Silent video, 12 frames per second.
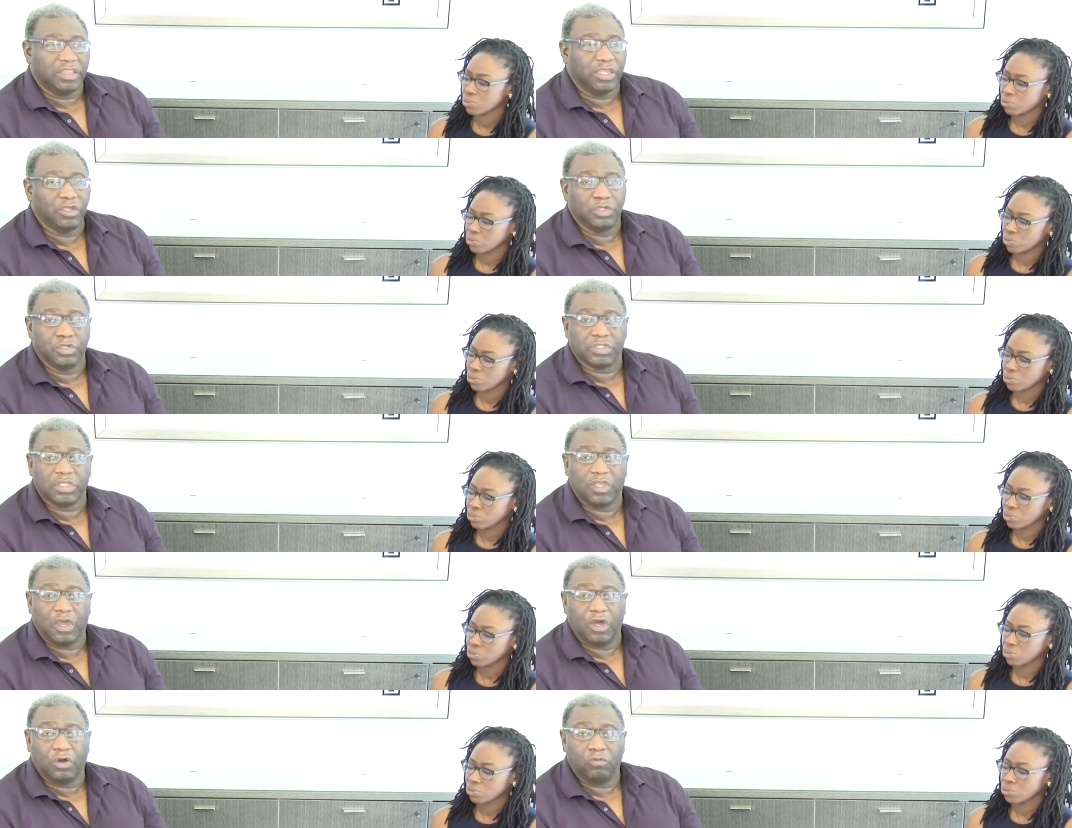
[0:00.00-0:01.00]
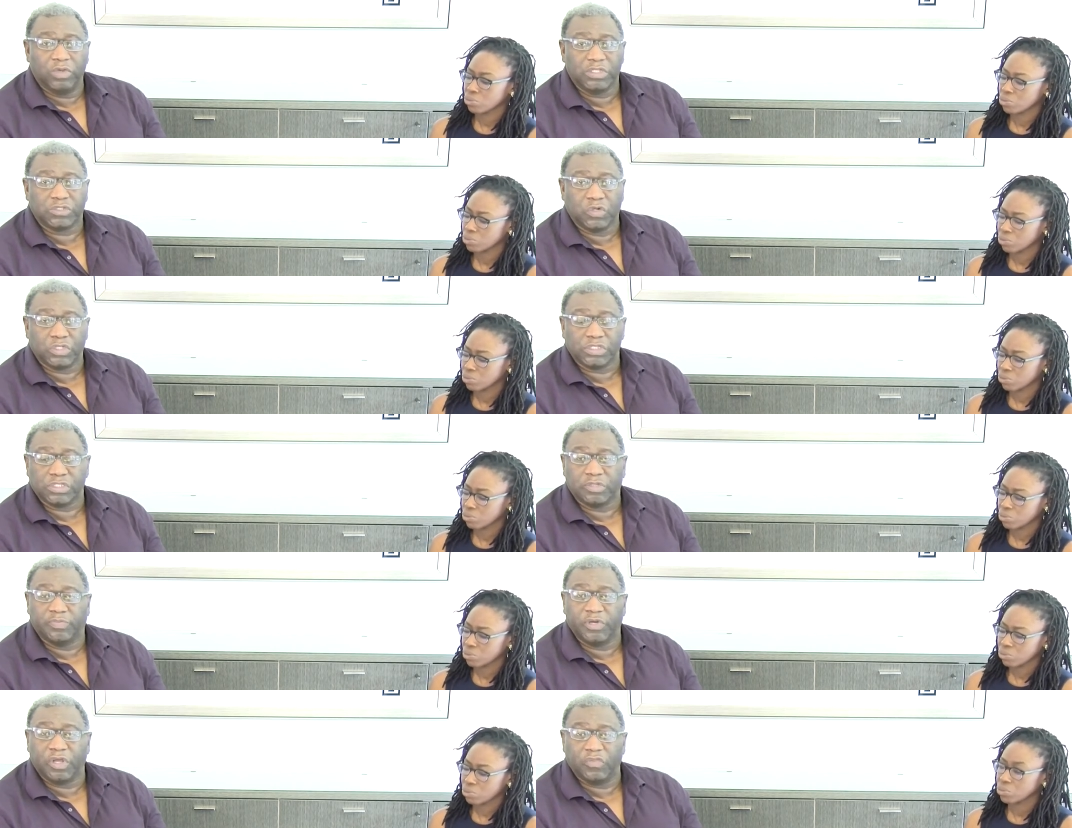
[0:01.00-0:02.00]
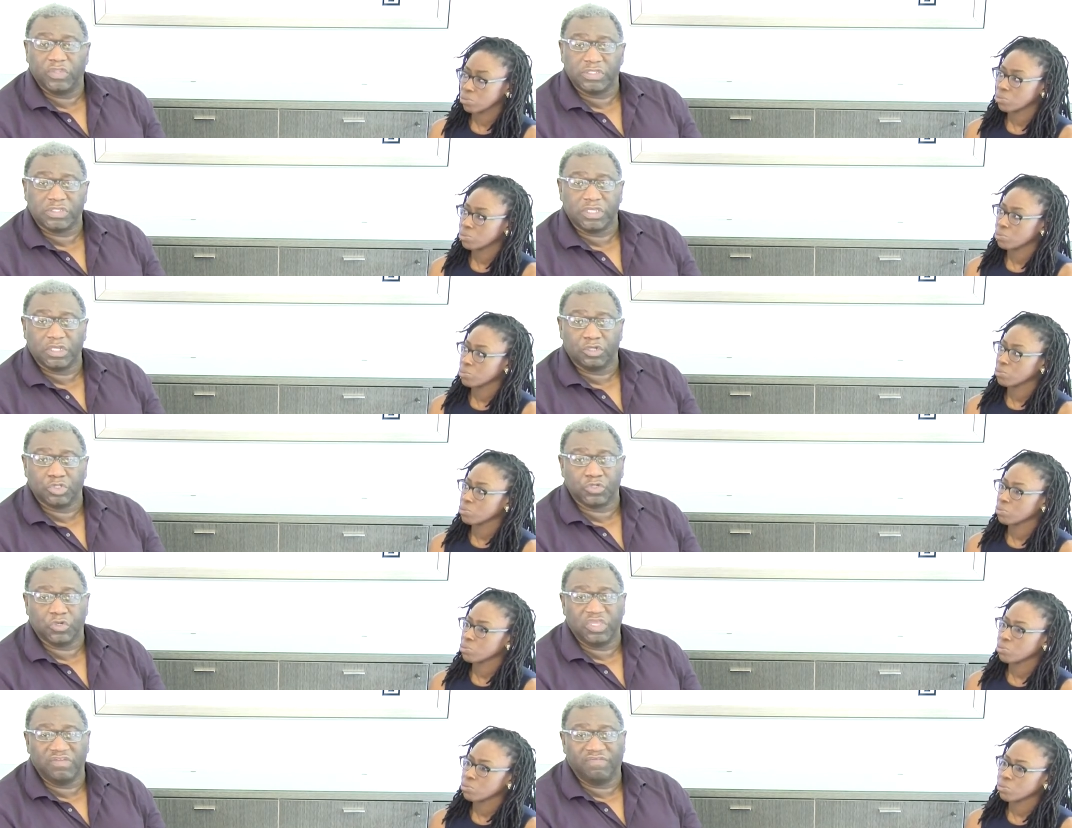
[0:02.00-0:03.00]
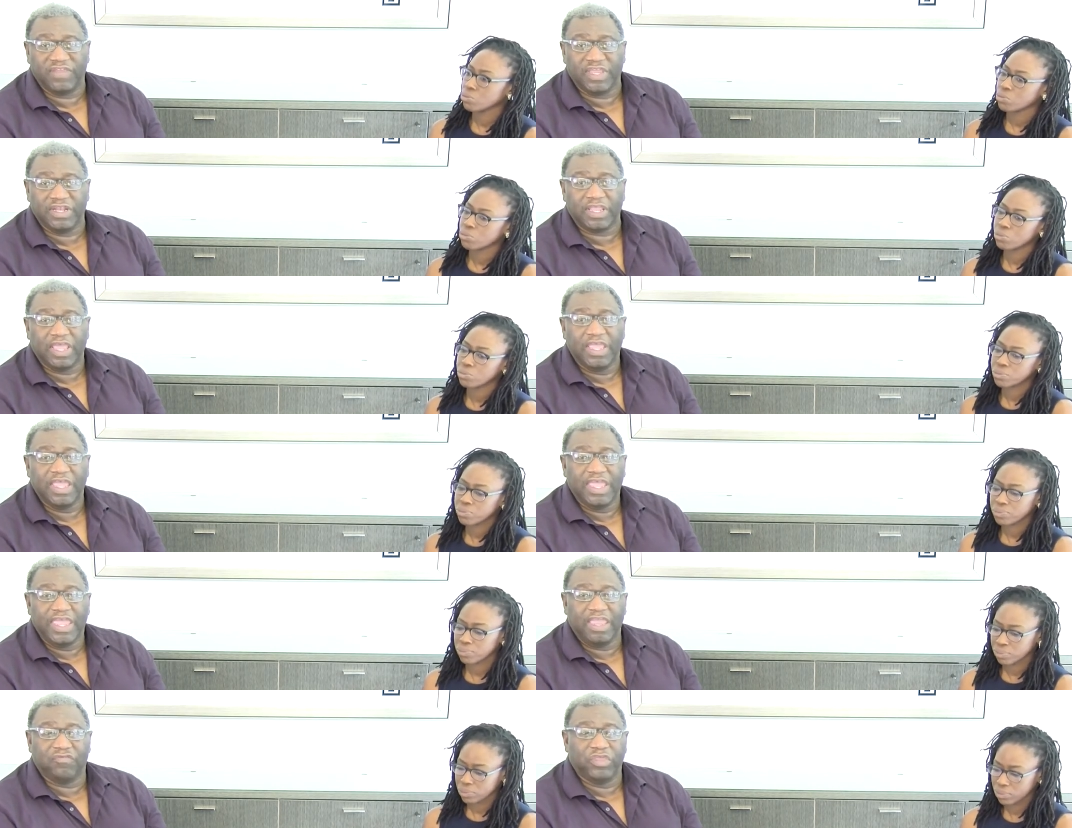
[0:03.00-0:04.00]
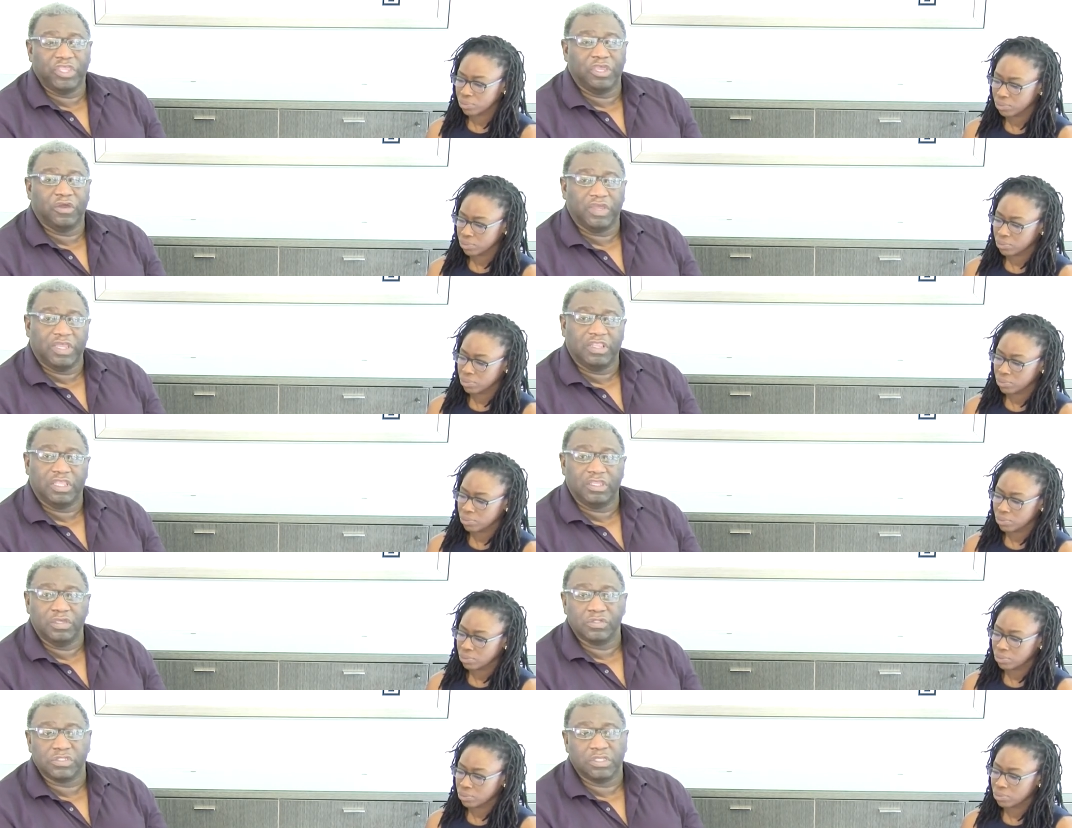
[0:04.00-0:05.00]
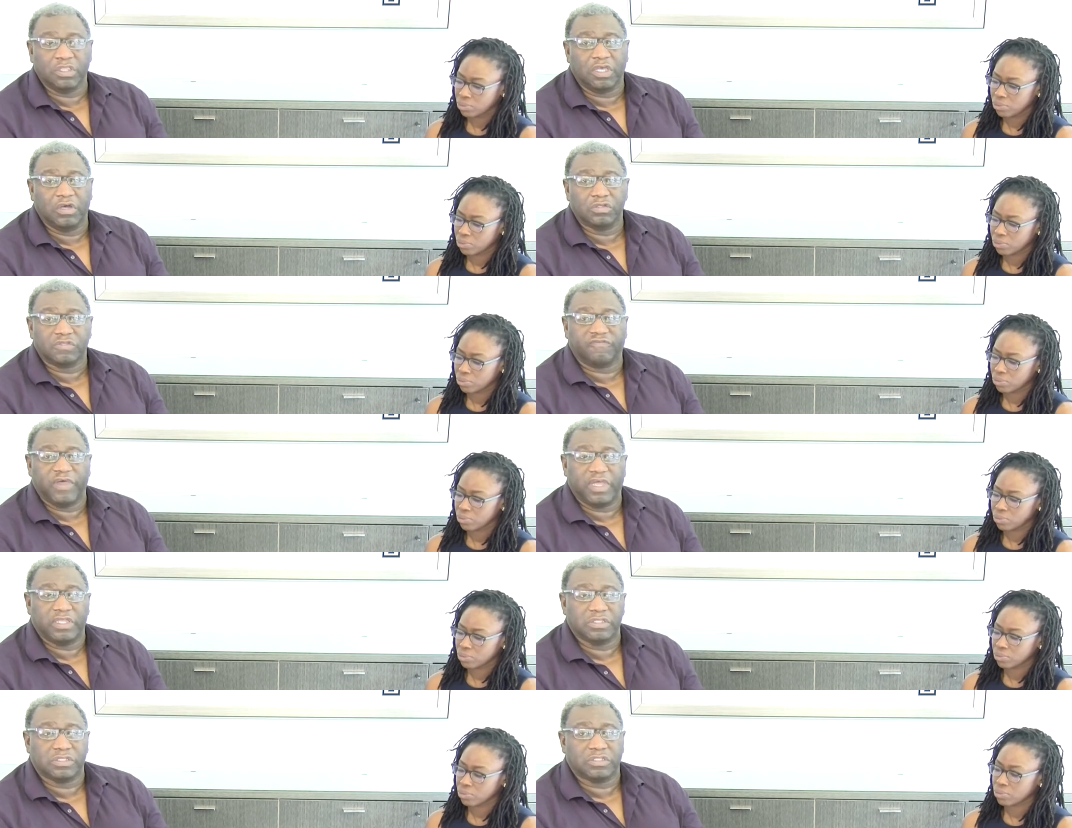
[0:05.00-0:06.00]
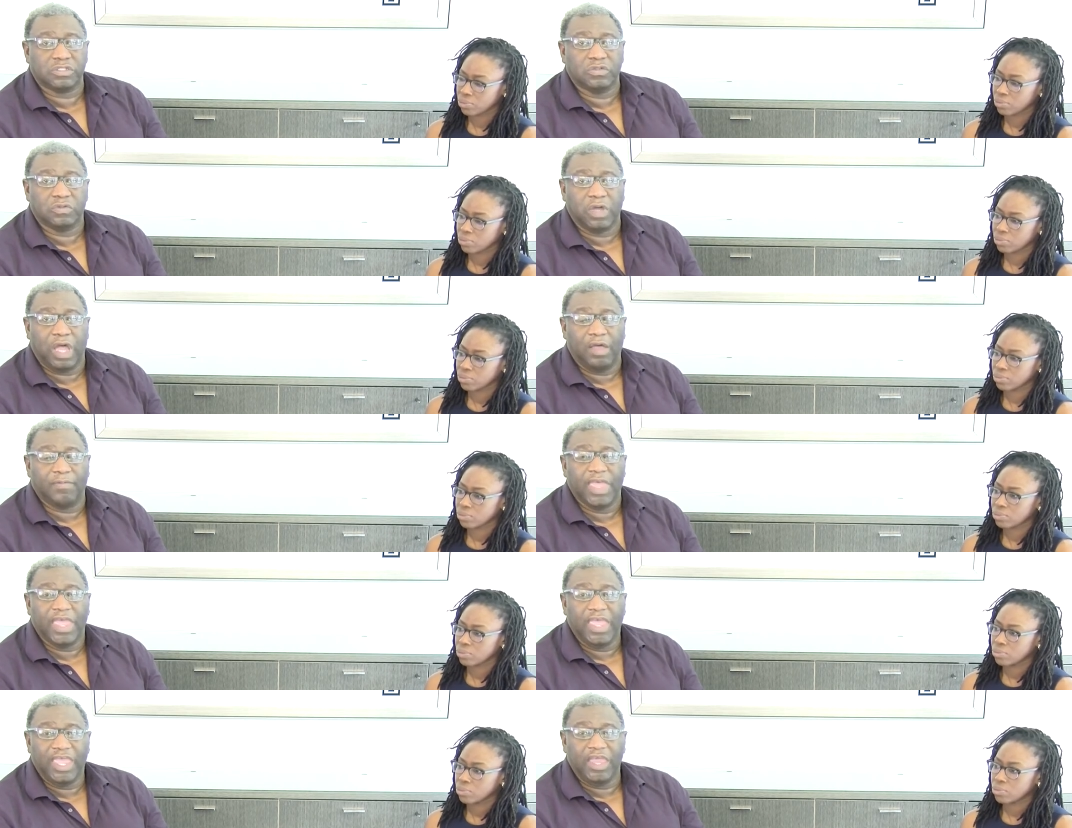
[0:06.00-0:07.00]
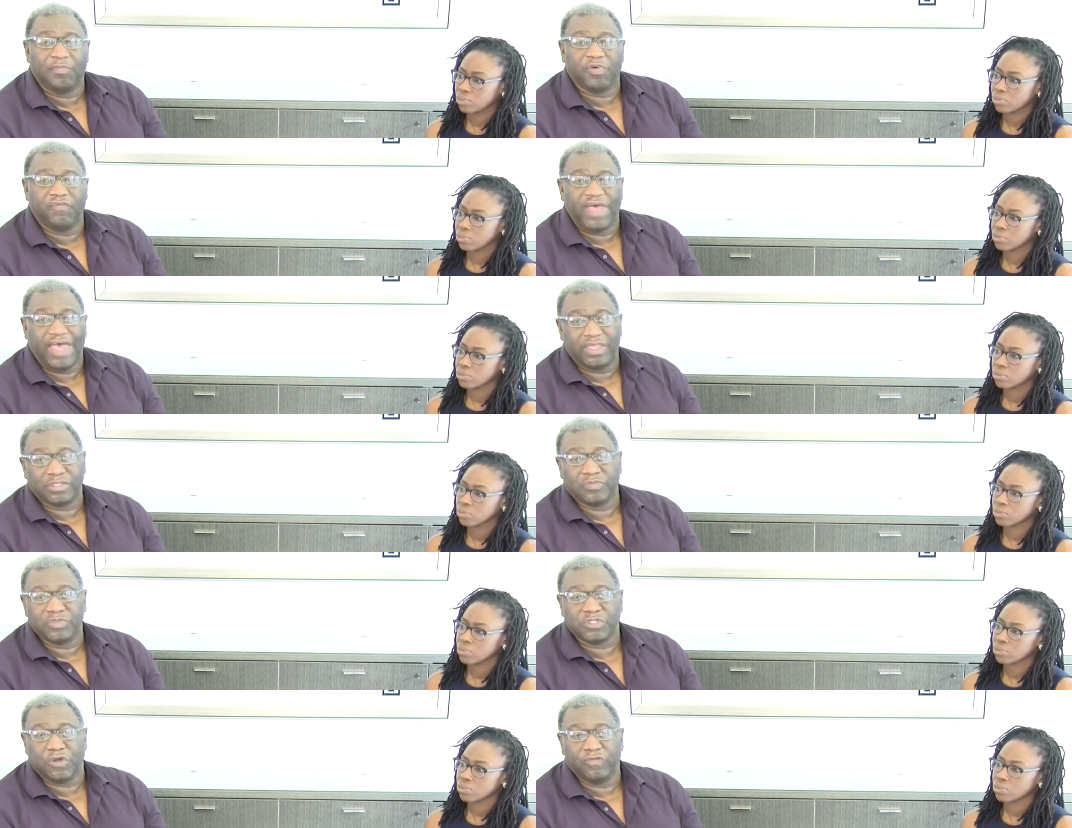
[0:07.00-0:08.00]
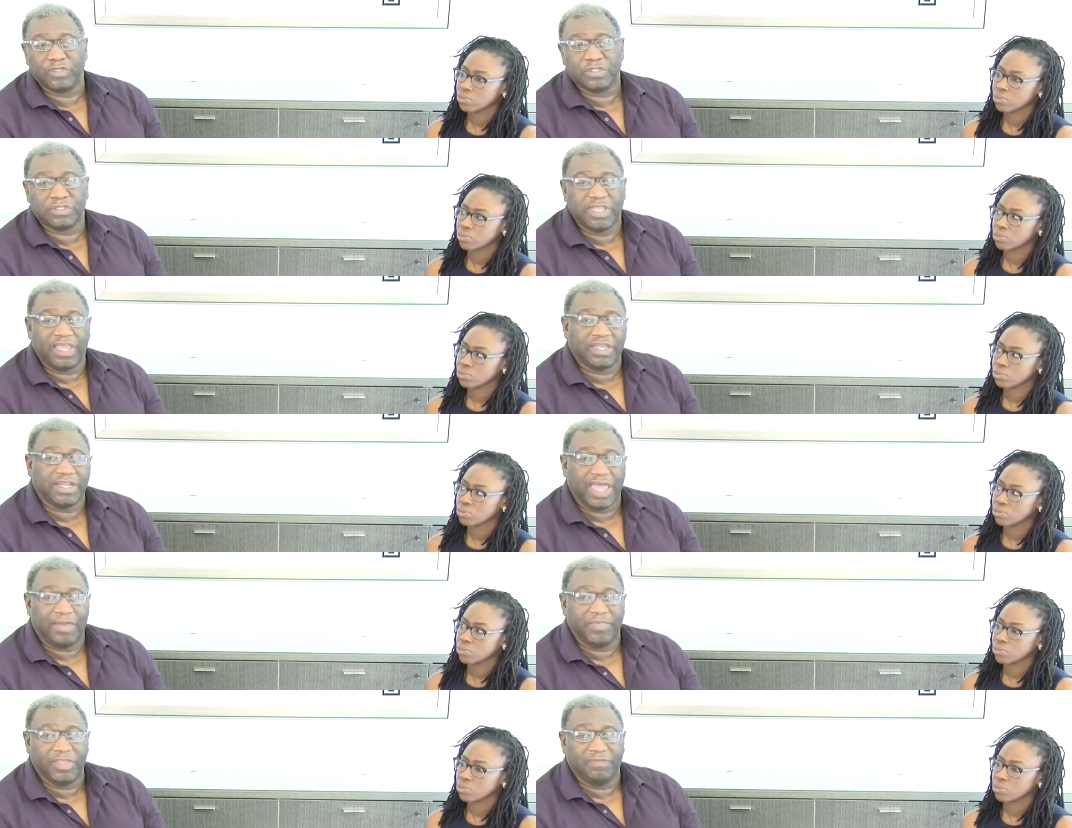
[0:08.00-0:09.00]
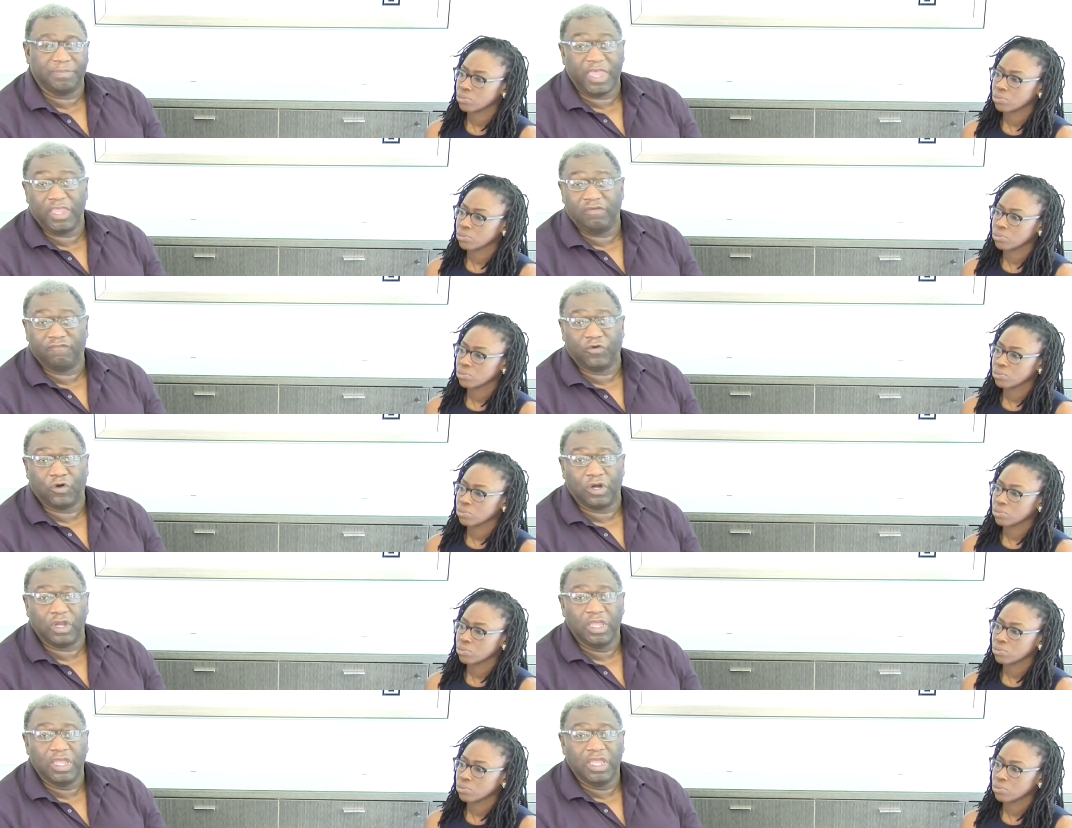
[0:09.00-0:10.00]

Speaker 1: they're using their own resources to put on this signature event every year, and then using those funds to um, help provide some services that cannot be paid for